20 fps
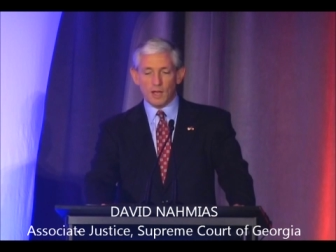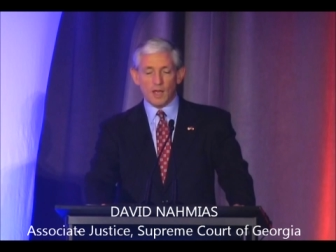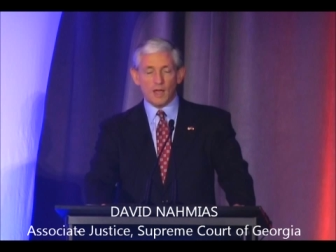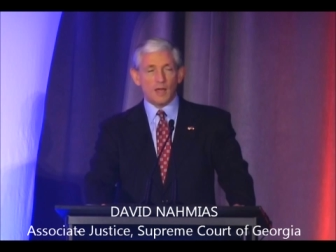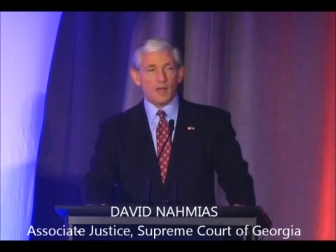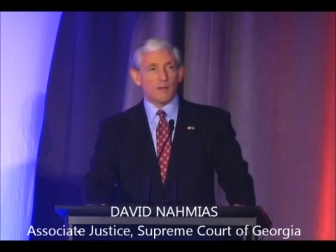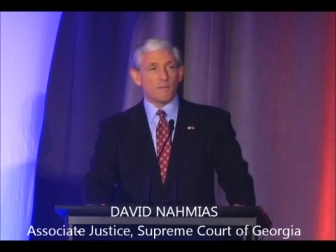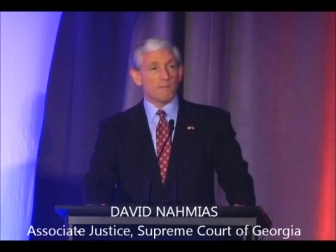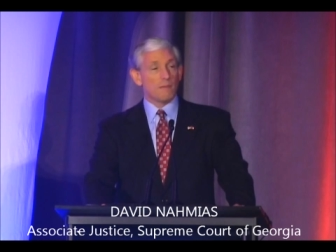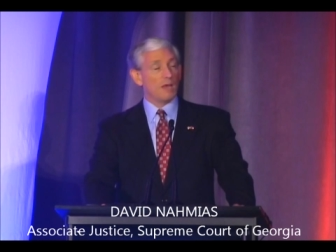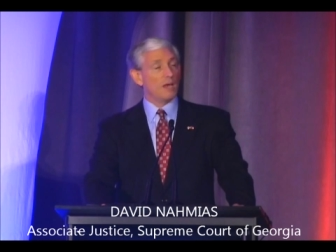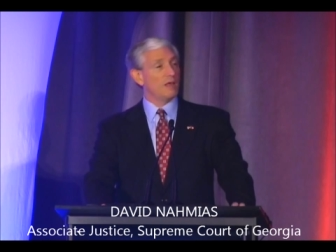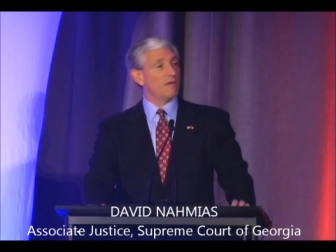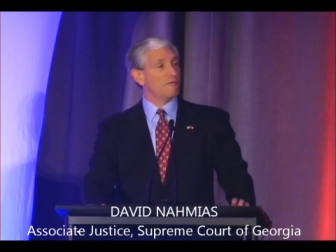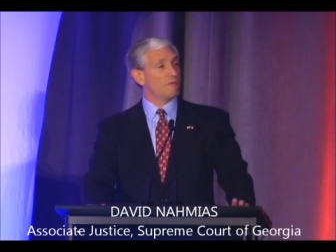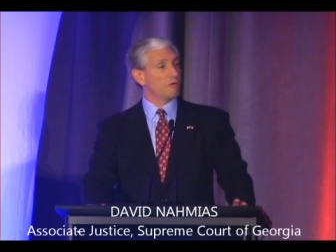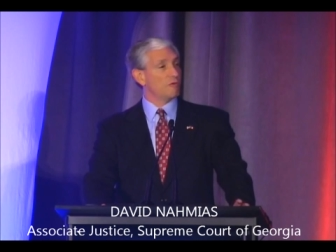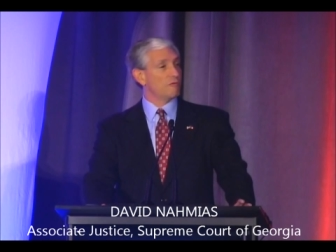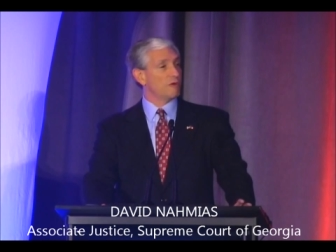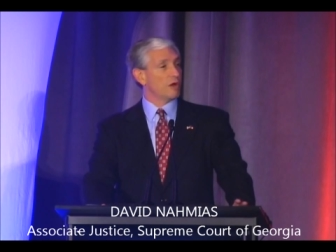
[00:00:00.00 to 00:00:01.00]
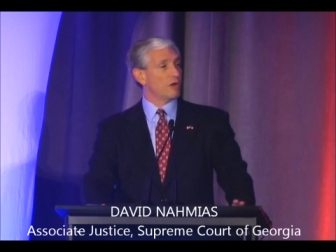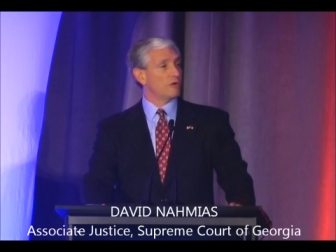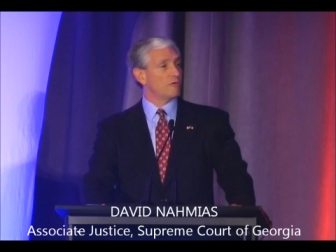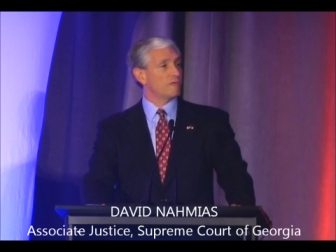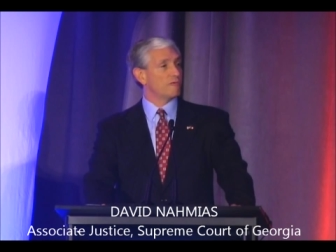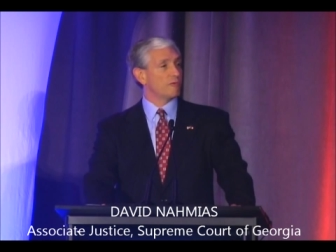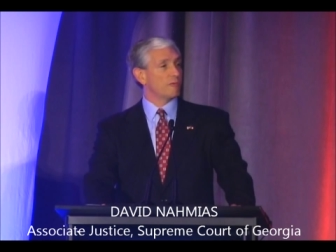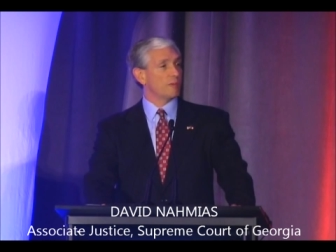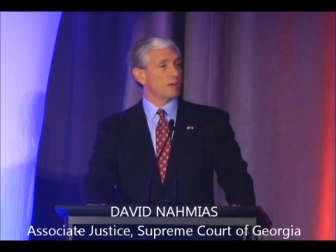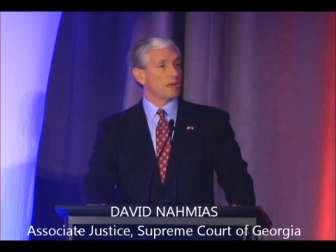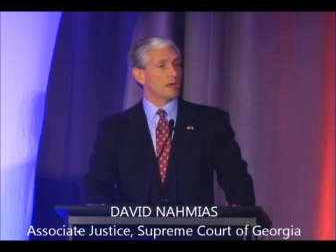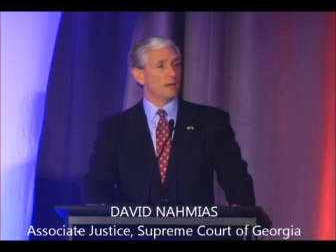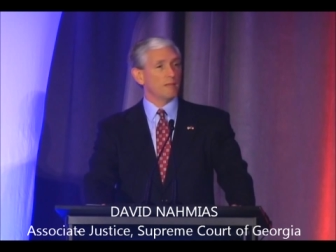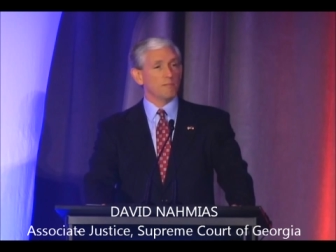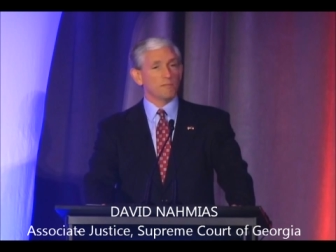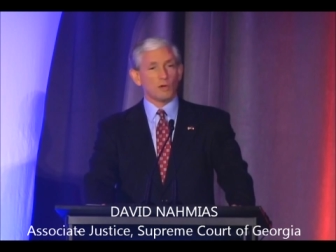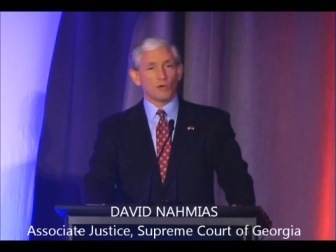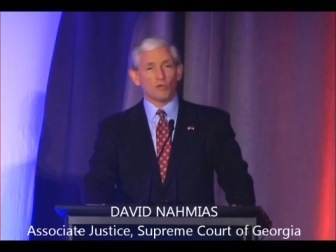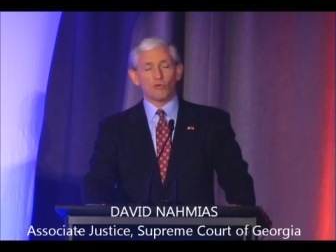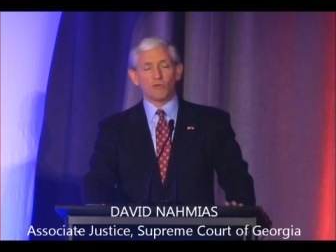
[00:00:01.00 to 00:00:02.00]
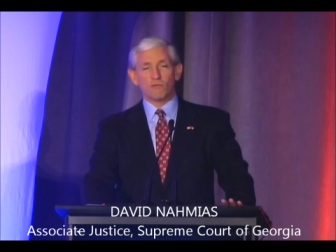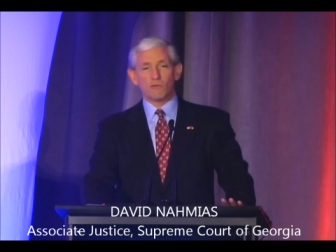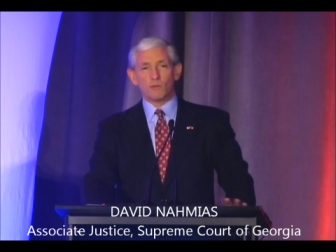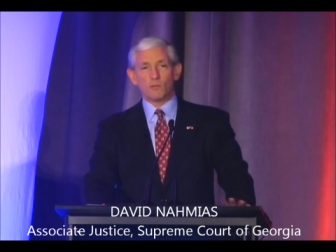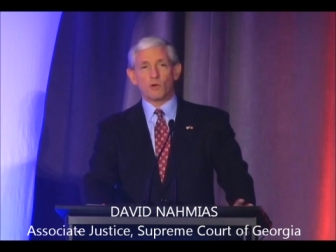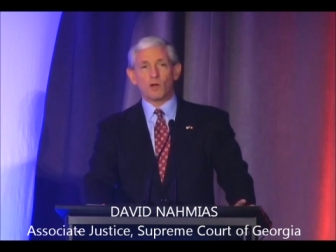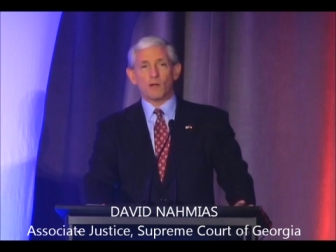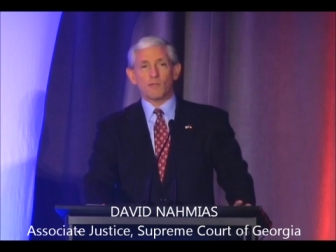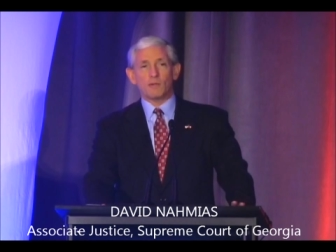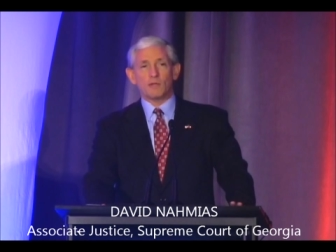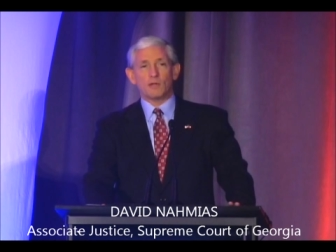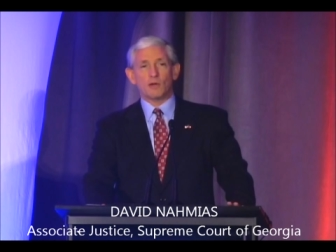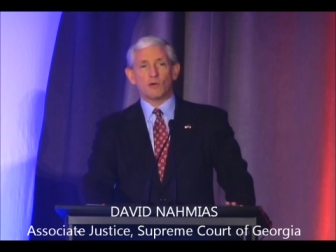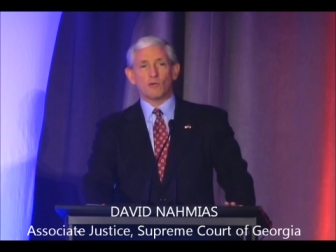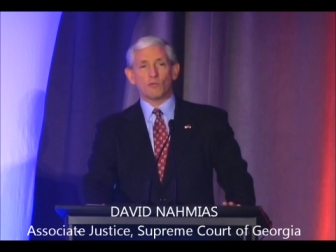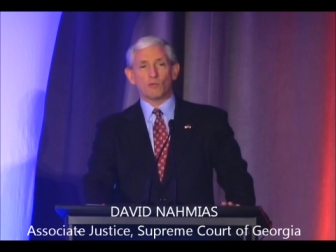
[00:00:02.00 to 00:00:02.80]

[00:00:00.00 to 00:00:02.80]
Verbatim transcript: Many of you voted for me. Most of you probably don't